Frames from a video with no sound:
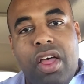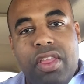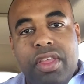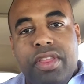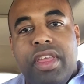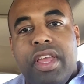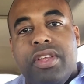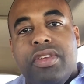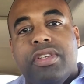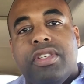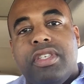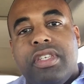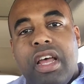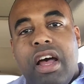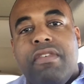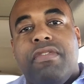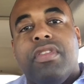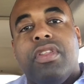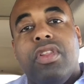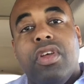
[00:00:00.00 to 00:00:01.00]
other than
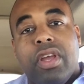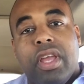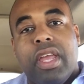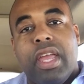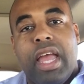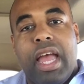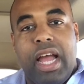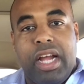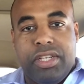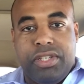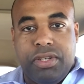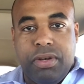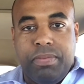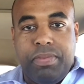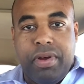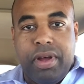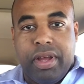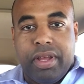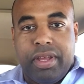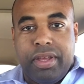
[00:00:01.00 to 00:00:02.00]
yourself looking at your
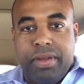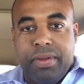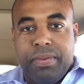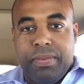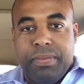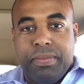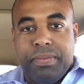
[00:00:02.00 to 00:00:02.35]
book.